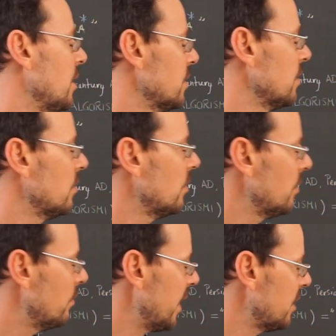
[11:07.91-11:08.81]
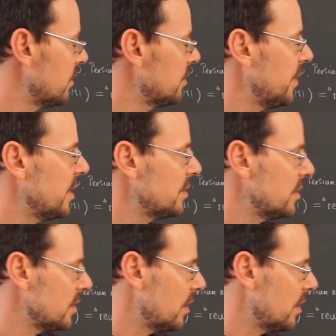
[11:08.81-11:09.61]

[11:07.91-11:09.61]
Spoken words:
So vector spaces